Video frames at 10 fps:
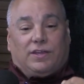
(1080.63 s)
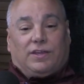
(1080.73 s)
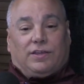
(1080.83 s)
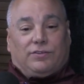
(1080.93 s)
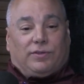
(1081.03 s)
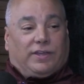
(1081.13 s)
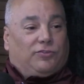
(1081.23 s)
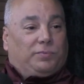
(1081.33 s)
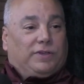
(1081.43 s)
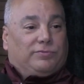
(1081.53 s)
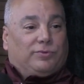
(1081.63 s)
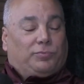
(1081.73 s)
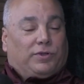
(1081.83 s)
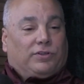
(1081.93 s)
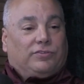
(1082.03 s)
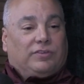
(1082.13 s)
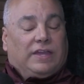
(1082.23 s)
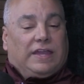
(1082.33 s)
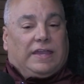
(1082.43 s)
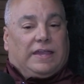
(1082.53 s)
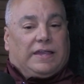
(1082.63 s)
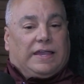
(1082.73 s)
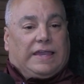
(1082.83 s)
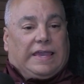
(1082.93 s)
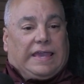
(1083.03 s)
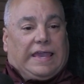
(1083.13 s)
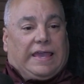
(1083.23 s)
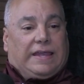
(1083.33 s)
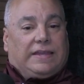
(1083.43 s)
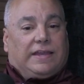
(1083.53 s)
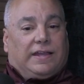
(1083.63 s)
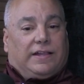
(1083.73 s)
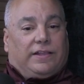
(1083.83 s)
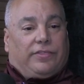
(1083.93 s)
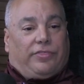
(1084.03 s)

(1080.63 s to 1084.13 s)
so I can speak from experience. And they